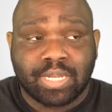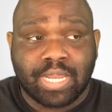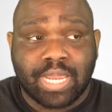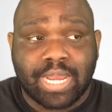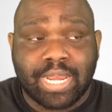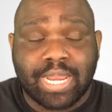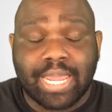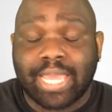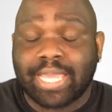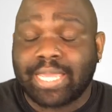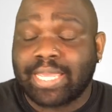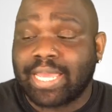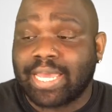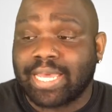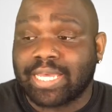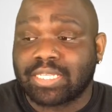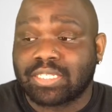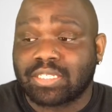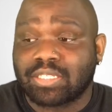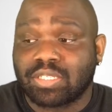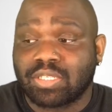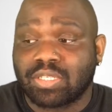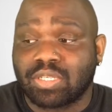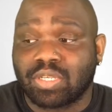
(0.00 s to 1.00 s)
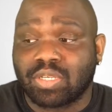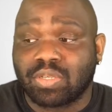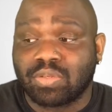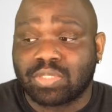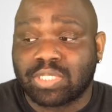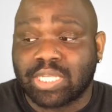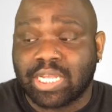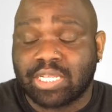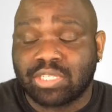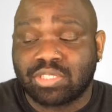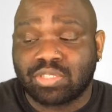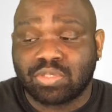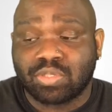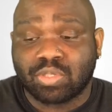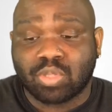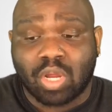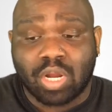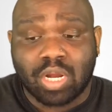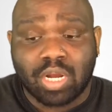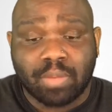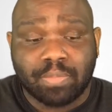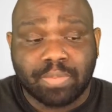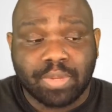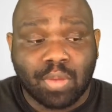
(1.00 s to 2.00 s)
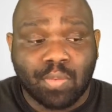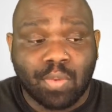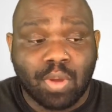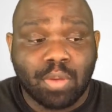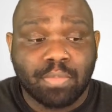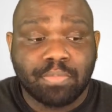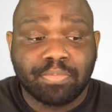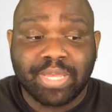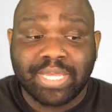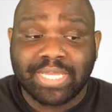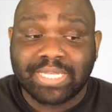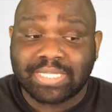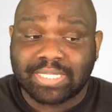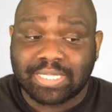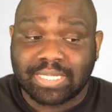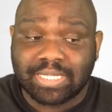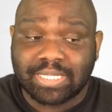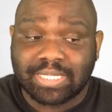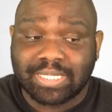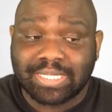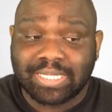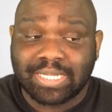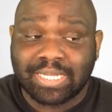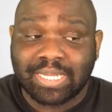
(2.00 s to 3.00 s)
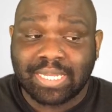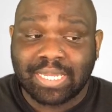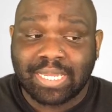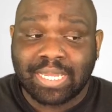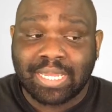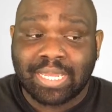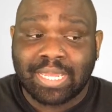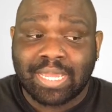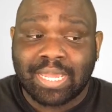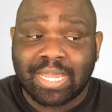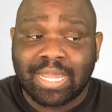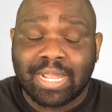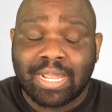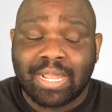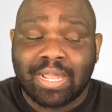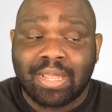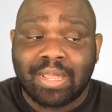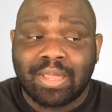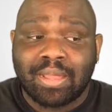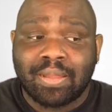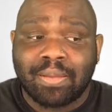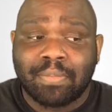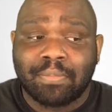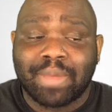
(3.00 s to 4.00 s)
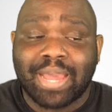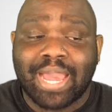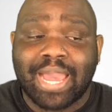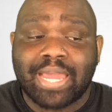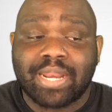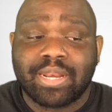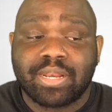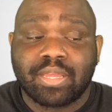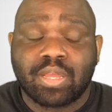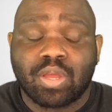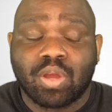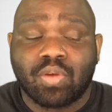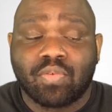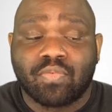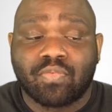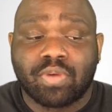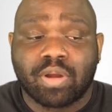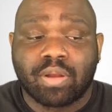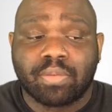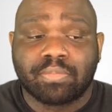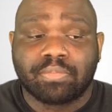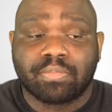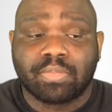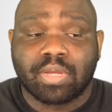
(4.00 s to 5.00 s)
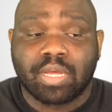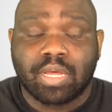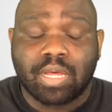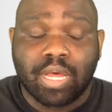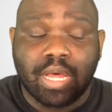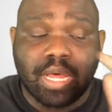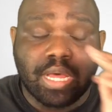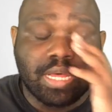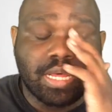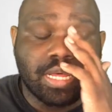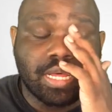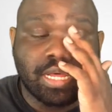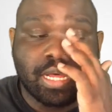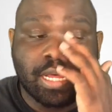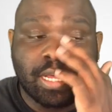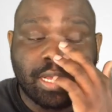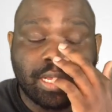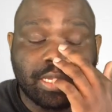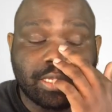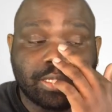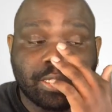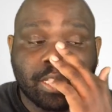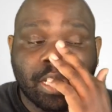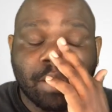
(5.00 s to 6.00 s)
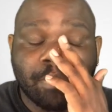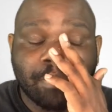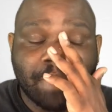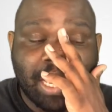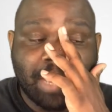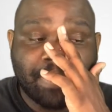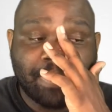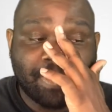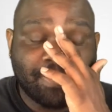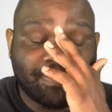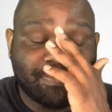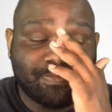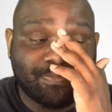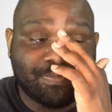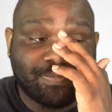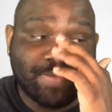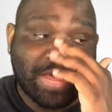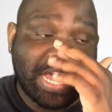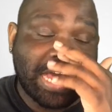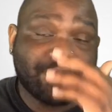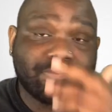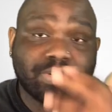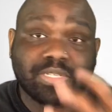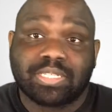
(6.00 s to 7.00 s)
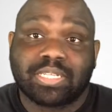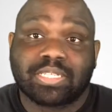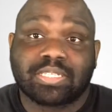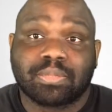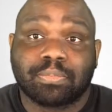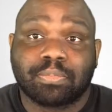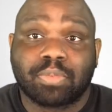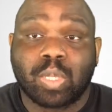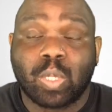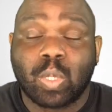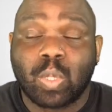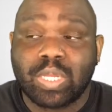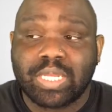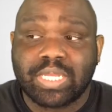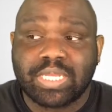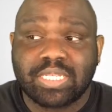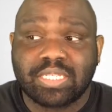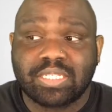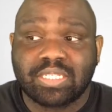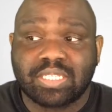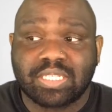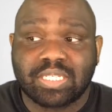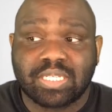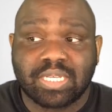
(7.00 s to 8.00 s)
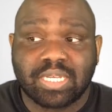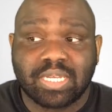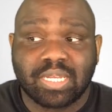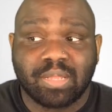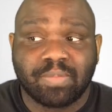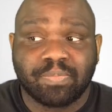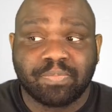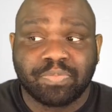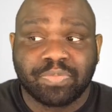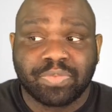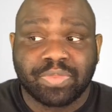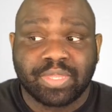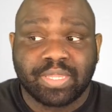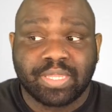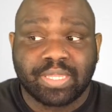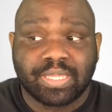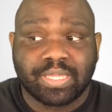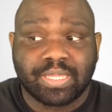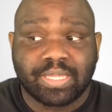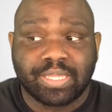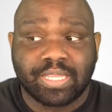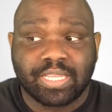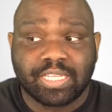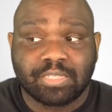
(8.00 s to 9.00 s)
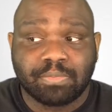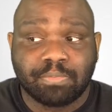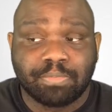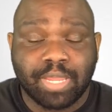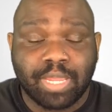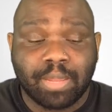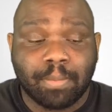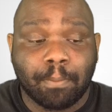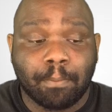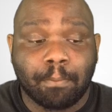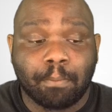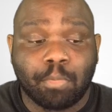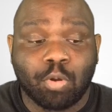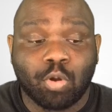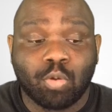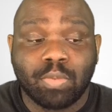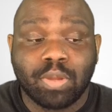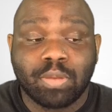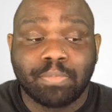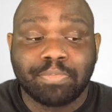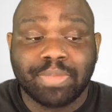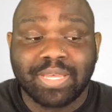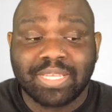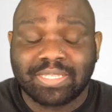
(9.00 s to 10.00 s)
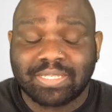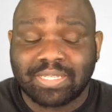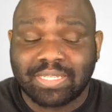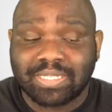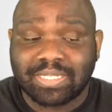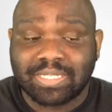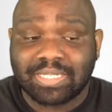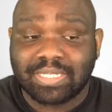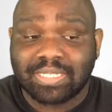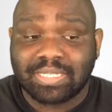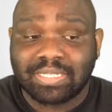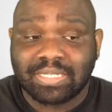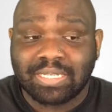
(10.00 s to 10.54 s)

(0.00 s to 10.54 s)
Now, yes, you said you started up your own business, but how did it go from, you know, maybe five or six employees to this big booming business?